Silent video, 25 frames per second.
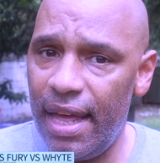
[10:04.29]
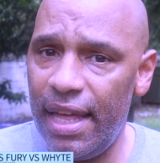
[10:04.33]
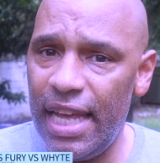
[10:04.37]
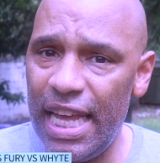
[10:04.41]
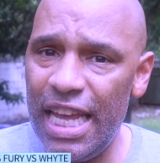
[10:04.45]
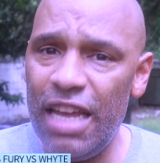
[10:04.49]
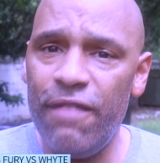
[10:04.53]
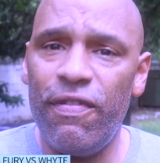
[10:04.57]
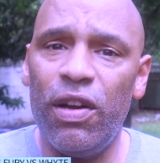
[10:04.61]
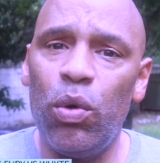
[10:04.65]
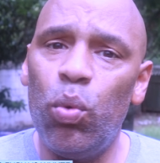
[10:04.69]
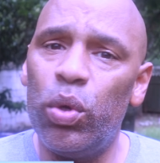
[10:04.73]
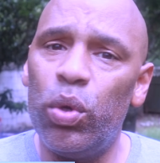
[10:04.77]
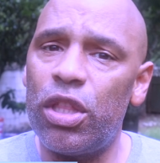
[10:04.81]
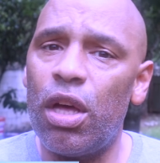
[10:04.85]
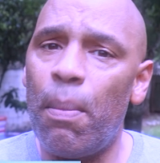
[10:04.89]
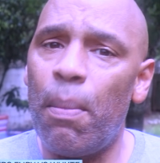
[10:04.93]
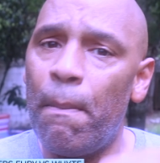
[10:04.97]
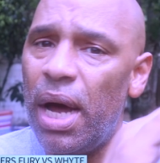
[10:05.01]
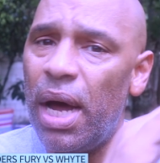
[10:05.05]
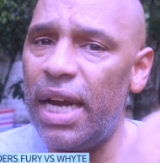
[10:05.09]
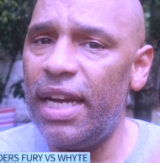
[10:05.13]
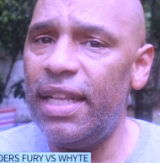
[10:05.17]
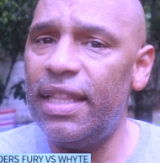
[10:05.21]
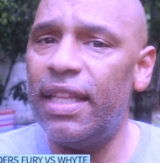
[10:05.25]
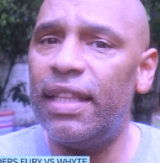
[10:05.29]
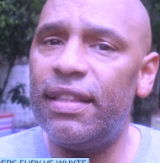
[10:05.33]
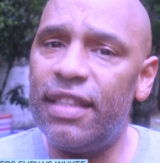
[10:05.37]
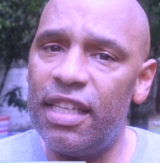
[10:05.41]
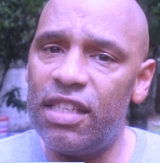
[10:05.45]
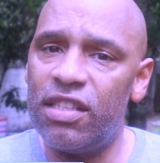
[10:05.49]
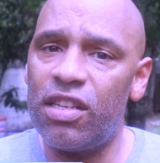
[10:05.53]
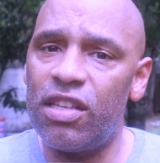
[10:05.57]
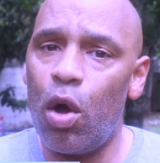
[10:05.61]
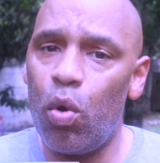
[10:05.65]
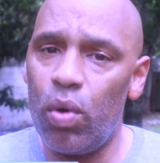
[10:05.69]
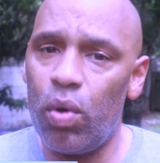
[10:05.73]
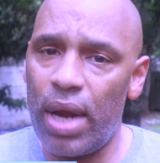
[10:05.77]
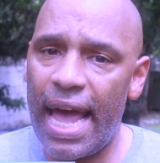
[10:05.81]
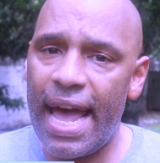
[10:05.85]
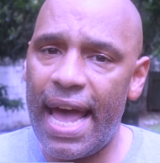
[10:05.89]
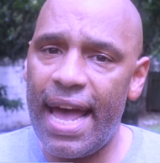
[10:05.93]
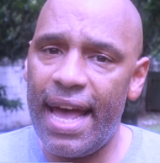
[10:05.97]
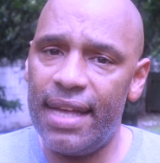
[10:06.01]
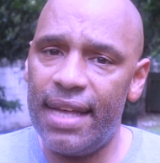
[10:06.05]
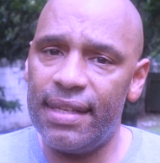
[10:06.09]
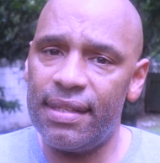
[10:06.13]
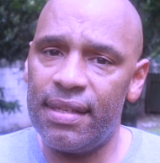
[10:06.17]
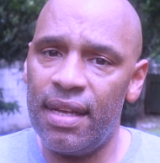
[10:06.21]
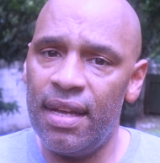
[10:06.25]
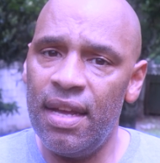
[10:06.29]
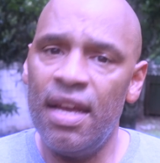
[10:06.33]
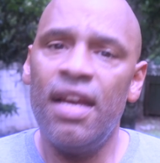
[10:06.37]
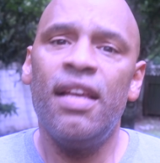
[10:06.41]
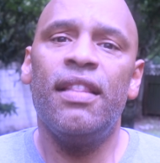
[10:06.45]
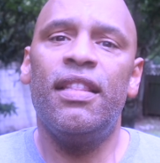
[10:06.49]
even with the money that DAZN has,